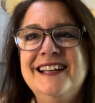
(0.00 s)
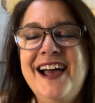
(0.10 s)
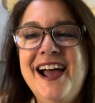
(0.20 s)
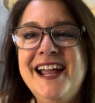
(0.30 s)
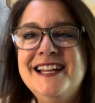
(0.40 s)

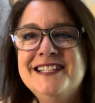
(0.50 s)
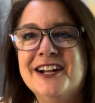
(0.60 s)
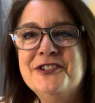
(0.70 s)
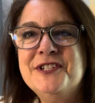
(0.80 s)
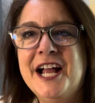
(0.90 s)
Hi,
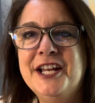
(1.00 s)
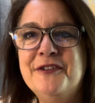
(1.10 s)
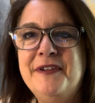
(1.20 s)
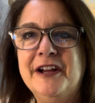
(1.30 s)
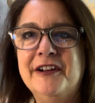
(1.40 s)
Dr. Tania
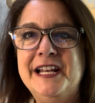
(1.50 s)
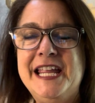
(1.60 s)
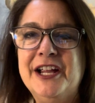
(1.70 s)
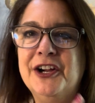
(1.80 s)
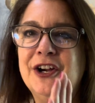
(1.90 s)
Farran
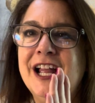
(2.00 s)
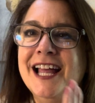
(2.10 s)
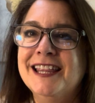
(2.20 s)
here.